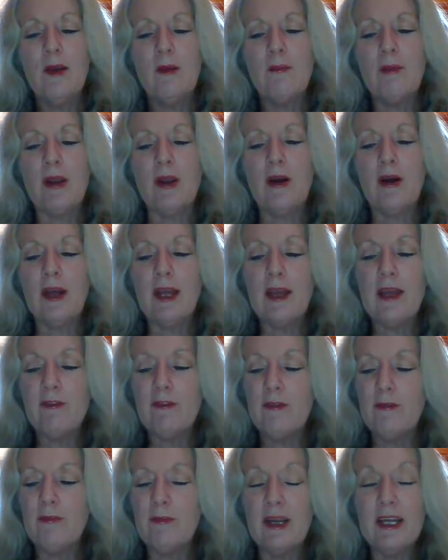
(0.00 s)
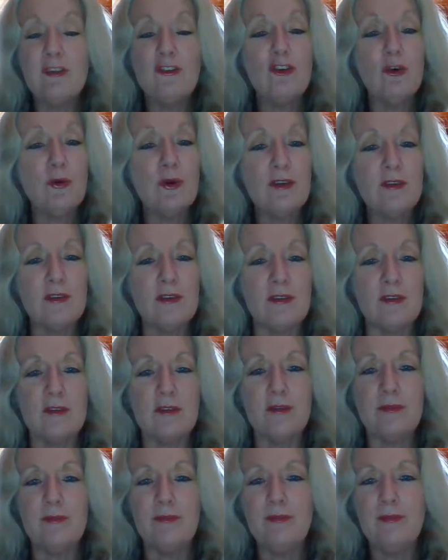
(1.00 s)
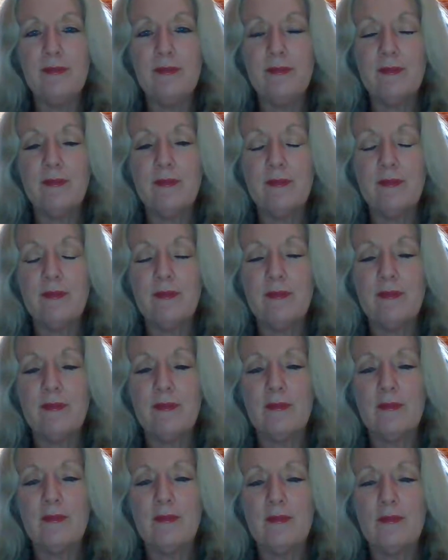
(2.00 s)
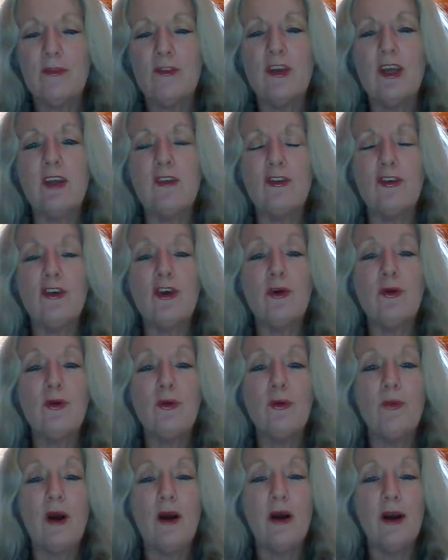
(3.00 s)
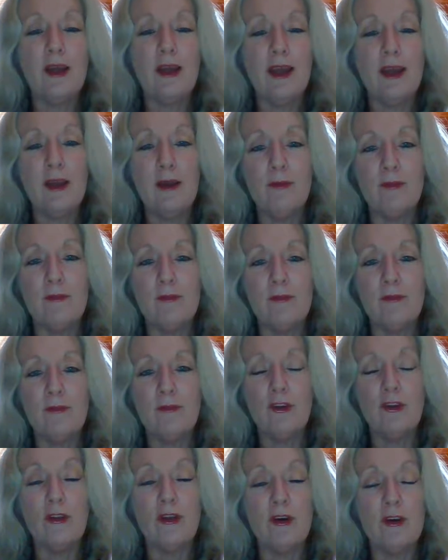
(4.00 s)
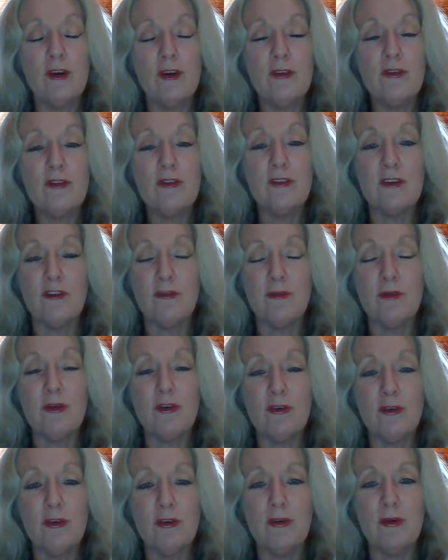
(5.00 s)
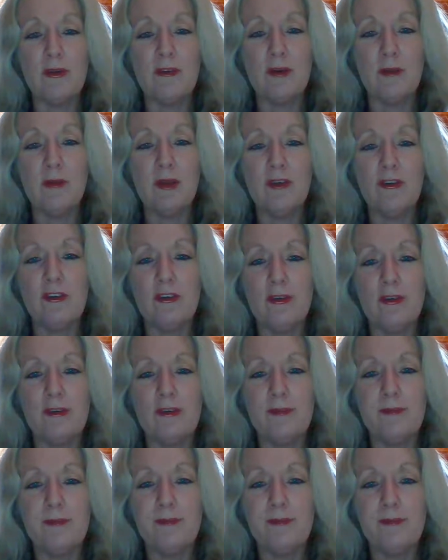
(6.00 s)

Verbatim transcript: But I have made choices to get to know who I am, to thine own self be true, as I mentioned.